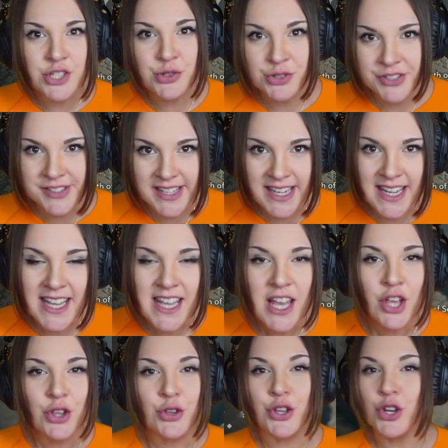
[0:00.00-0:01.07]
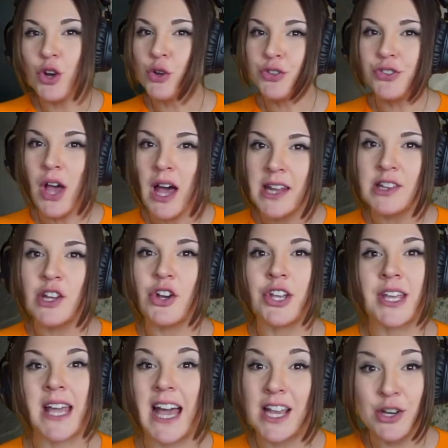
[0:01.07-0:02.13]
or a city, you can also
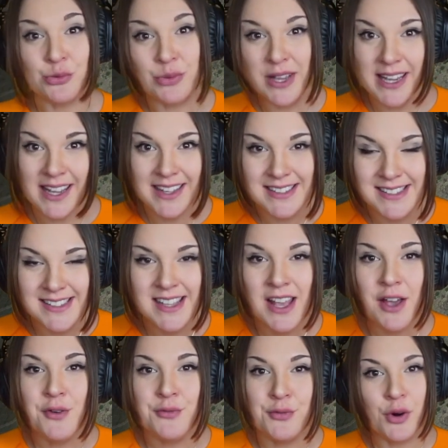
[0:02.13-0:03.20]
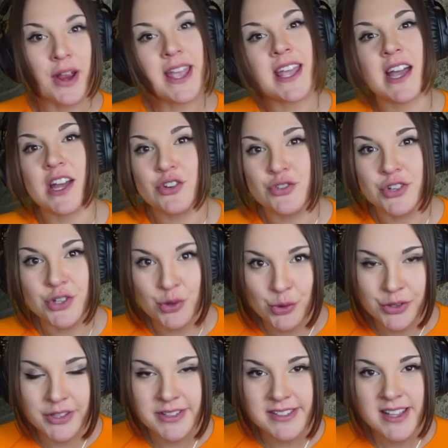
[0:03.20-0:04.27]
unlock Kakuregas for 800
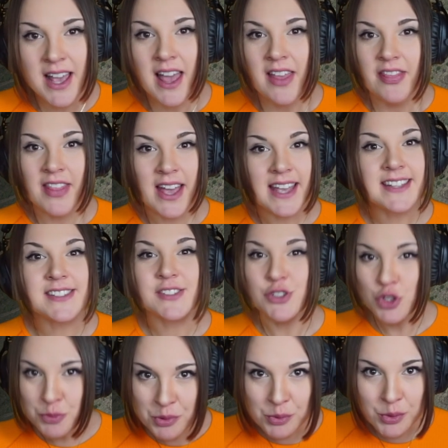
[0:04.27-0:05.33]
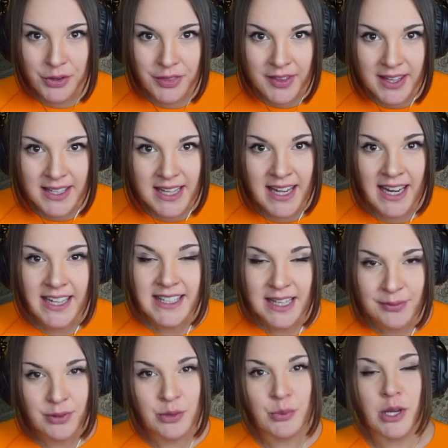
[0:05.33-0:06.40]
coins. That is super worth it, and I
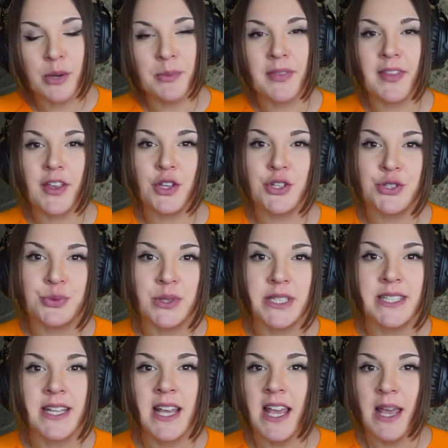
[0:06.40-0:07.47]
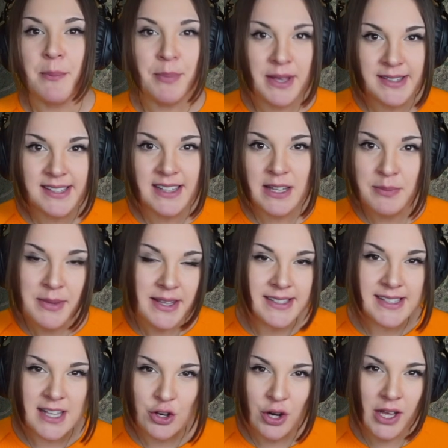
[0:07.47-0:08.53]
definitely recommend that you do it. It basically means
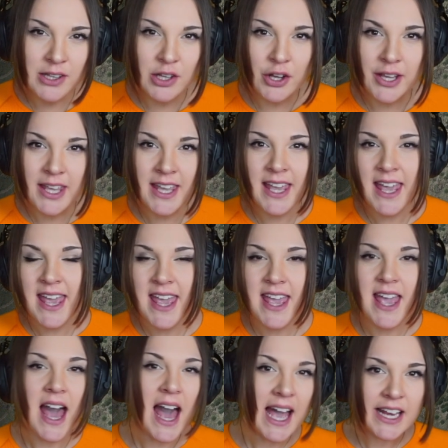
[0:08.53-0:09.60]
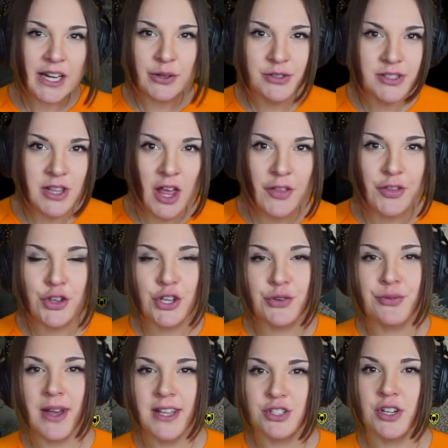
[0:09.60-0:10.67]
that you're unlocking a hideout slot that you can
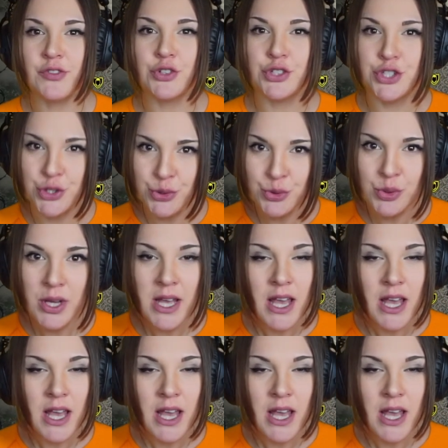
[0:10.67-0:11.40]
fast travel to,